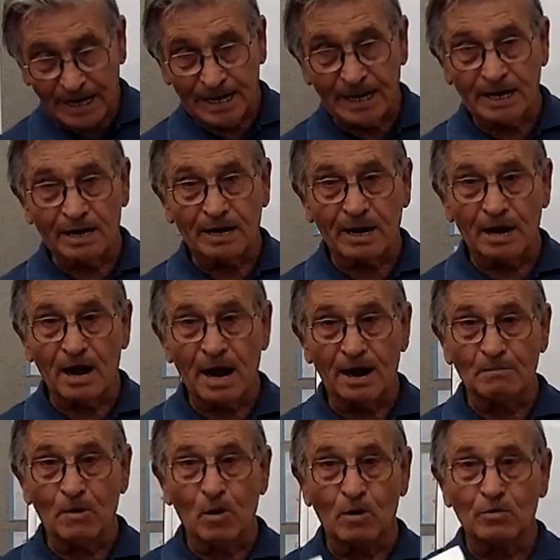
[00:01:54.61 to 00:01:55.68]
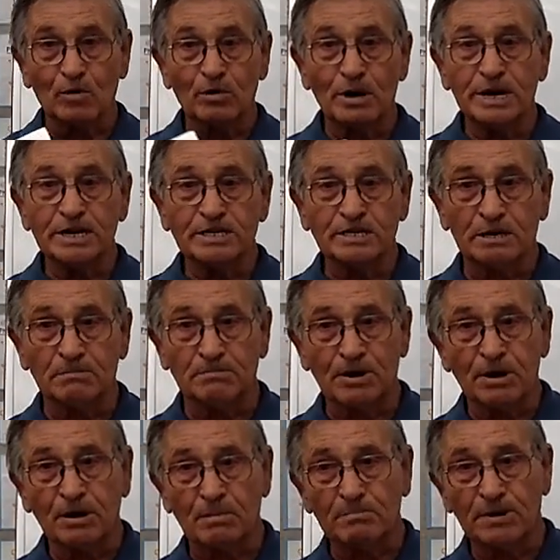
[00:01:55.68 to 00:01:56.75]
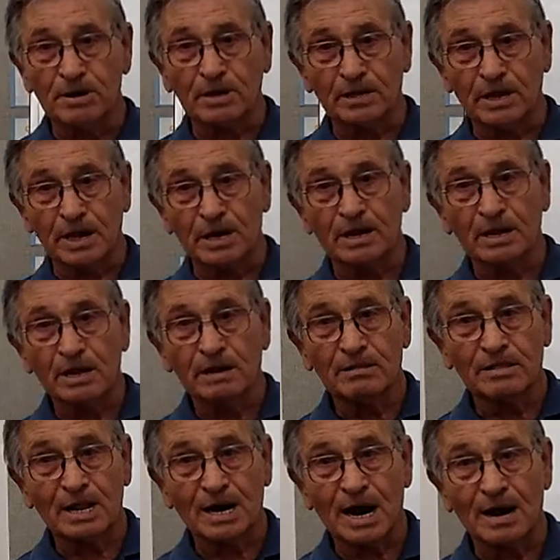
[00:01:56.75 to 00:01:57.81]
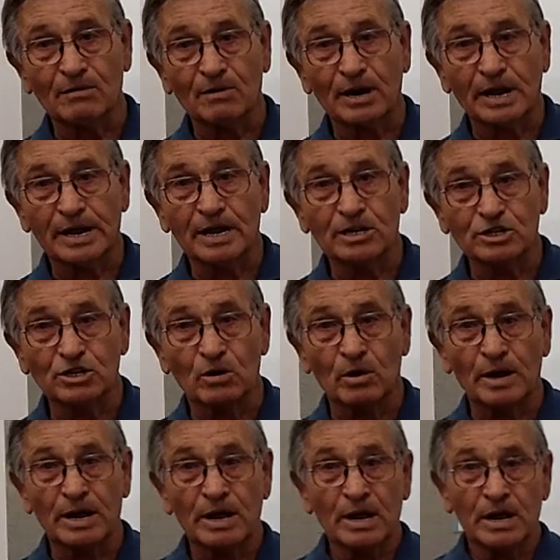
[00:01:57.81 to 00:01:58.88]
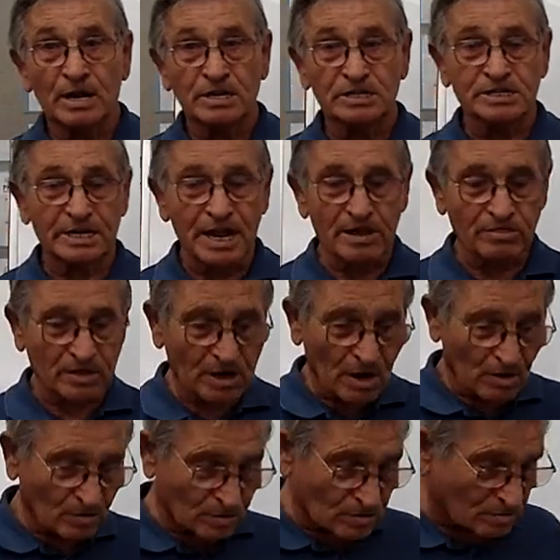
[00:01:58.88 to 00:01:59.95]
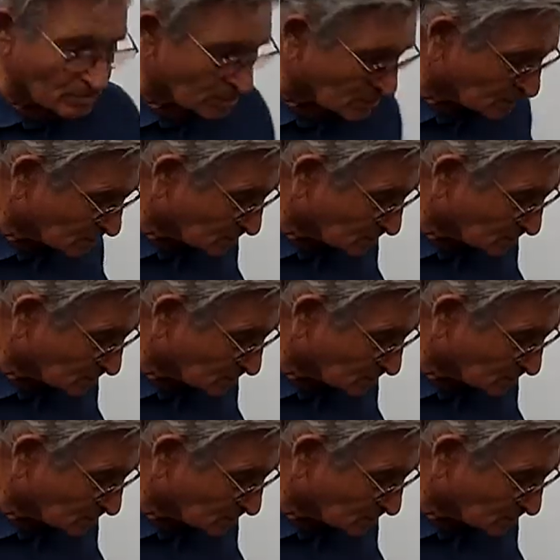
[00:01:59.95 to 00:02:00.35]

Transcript: And a more recent book, a book that I really enjoy, Seth Godin.